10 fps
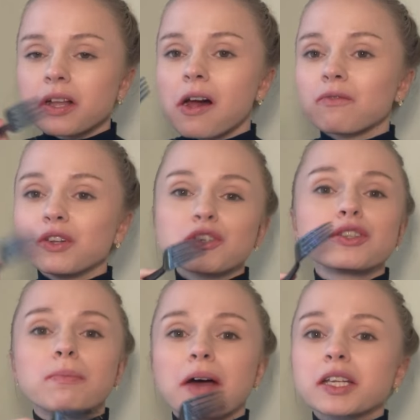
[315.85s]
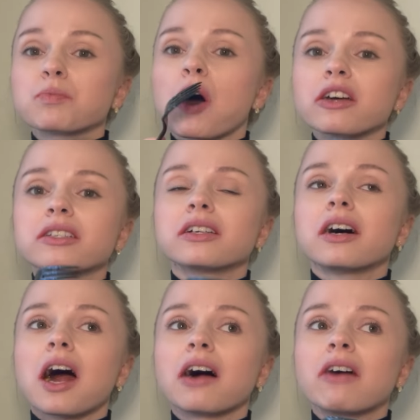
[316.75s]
This is the best pasta I've